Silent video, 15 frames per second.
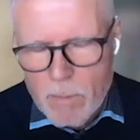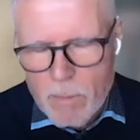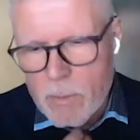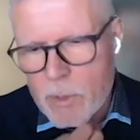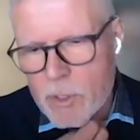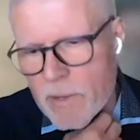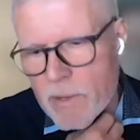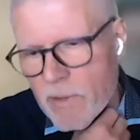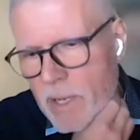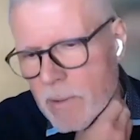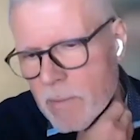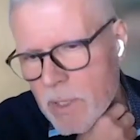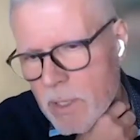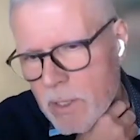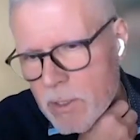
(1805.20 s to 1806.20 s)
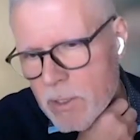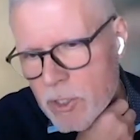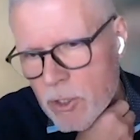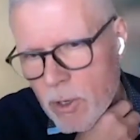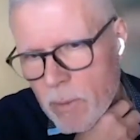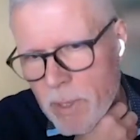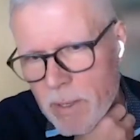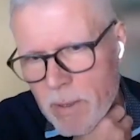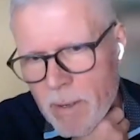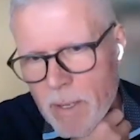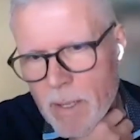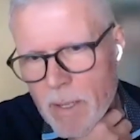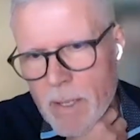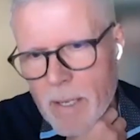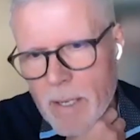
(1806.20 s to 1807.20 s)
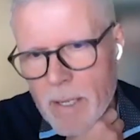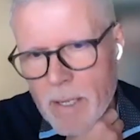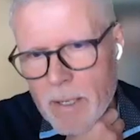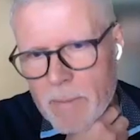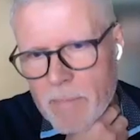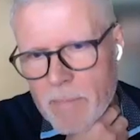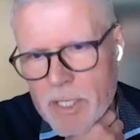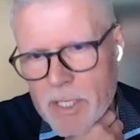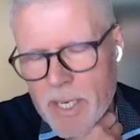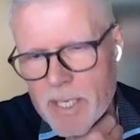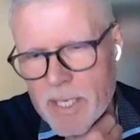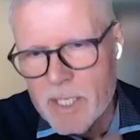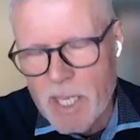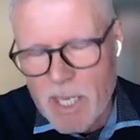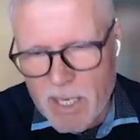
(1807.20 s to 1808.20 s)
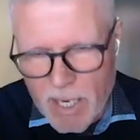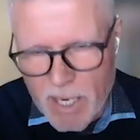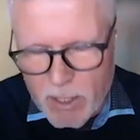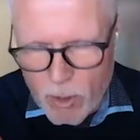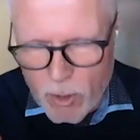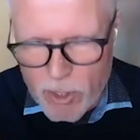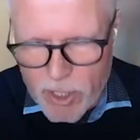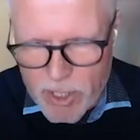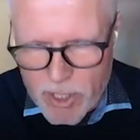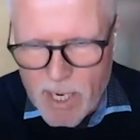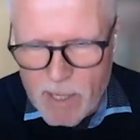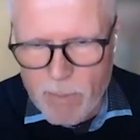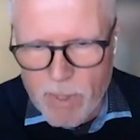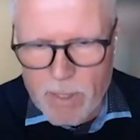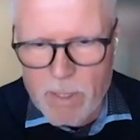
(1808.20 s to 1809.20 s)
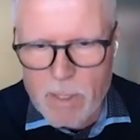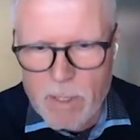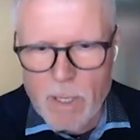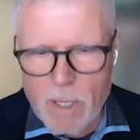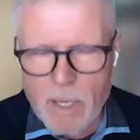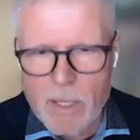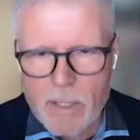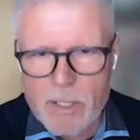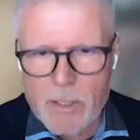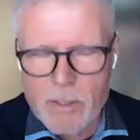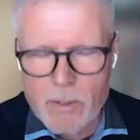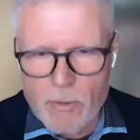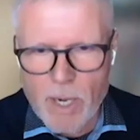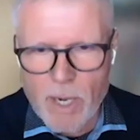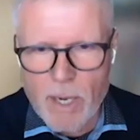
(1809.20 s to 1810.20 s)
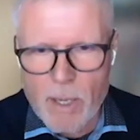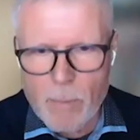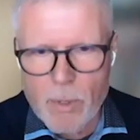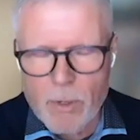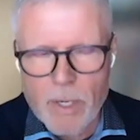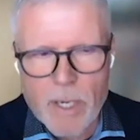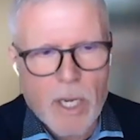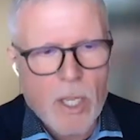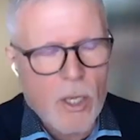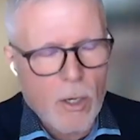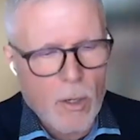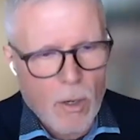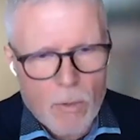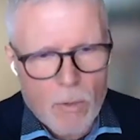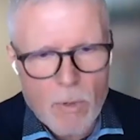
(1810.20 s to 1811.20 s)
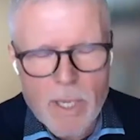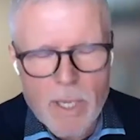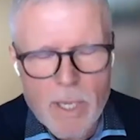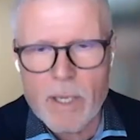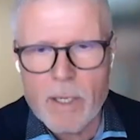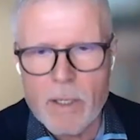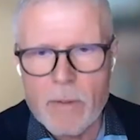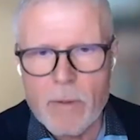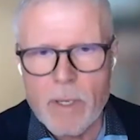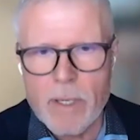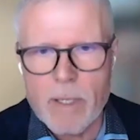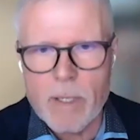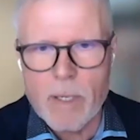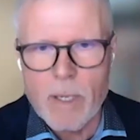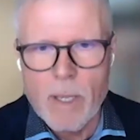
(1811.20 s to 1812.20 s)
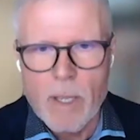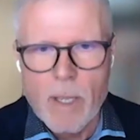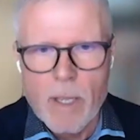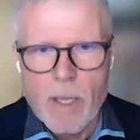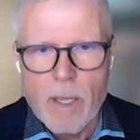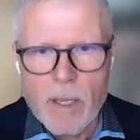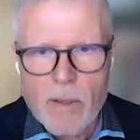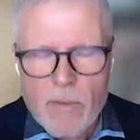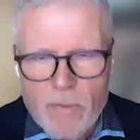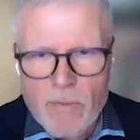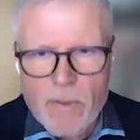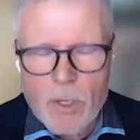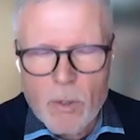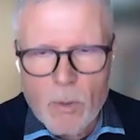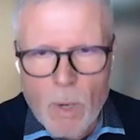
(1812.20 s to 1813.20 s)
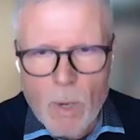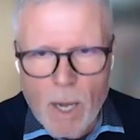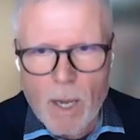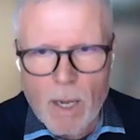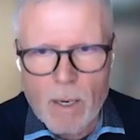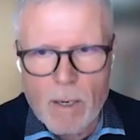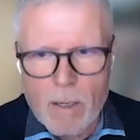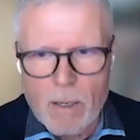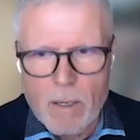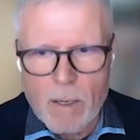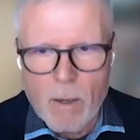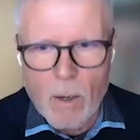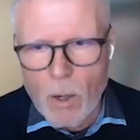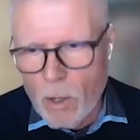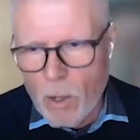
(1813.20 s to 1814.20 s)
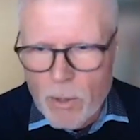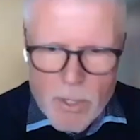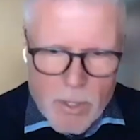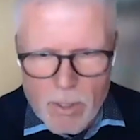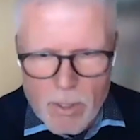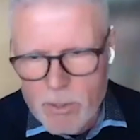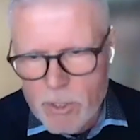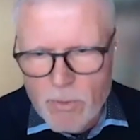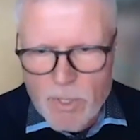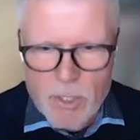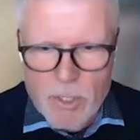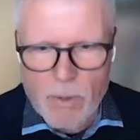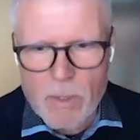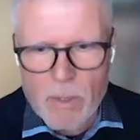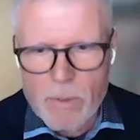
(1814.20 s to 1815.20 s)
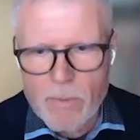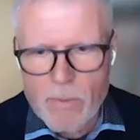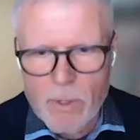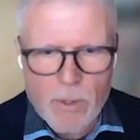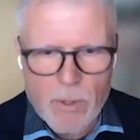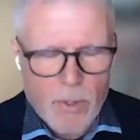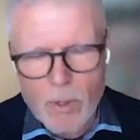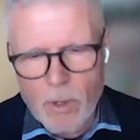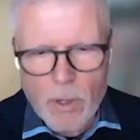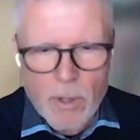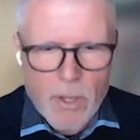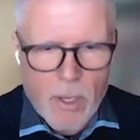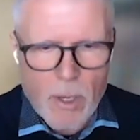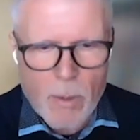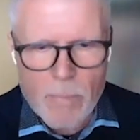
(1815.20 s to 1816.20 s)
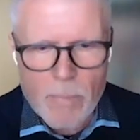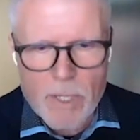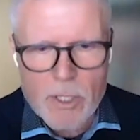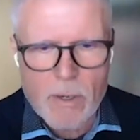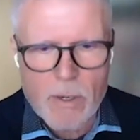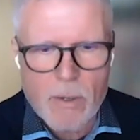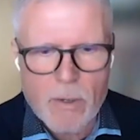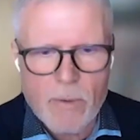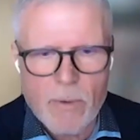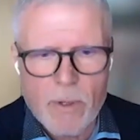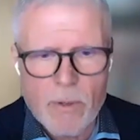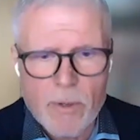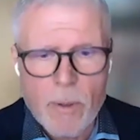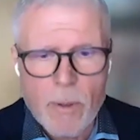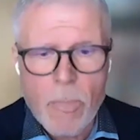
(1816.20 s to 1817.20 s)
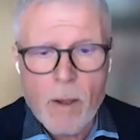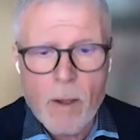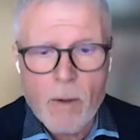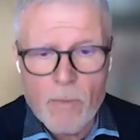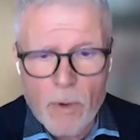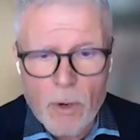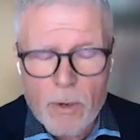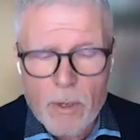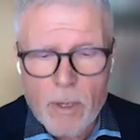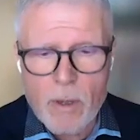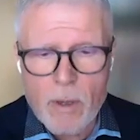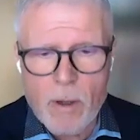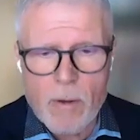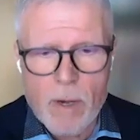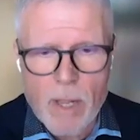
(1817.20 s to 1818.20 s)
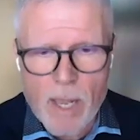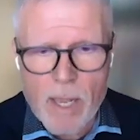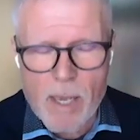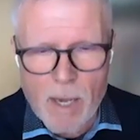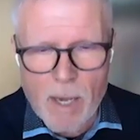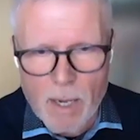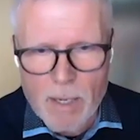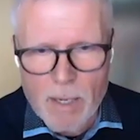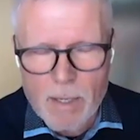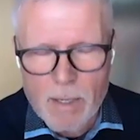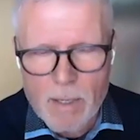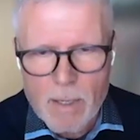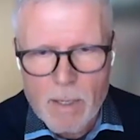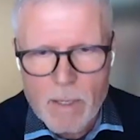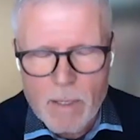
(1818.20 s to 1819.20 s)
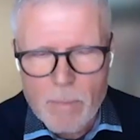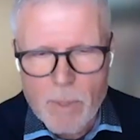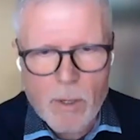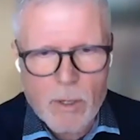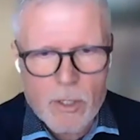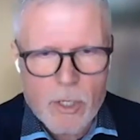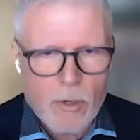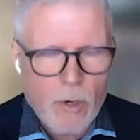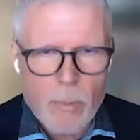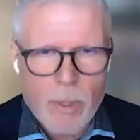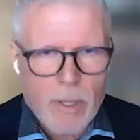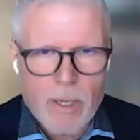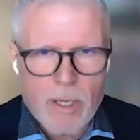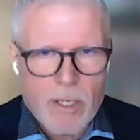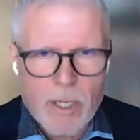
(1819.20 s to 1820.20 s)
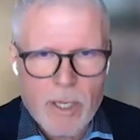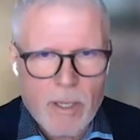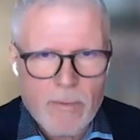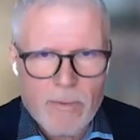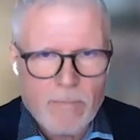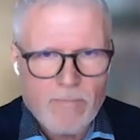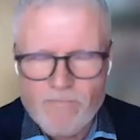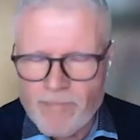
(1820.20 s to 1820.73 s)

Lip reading: Mustafa Suleiman says, that containment is really important. And you only can do that if you are all the countries around the world, all the companies around the world working on AI, because a robot in itself,